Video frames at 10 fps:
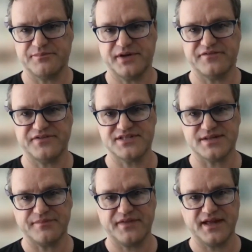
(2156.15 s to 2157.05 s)
but if it's
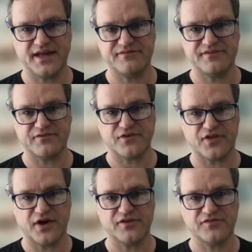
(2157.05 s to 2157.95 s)
something I've never
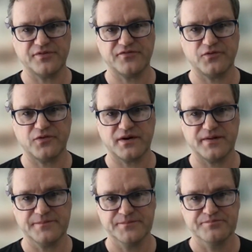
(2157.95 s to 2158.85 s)
thought of
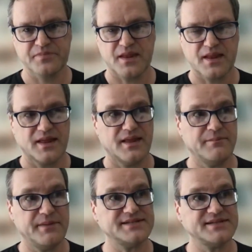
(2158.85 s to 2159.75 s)
before, it
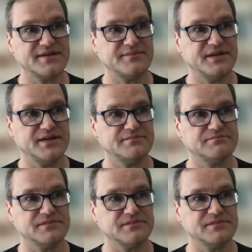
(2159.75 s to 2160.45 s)
may take me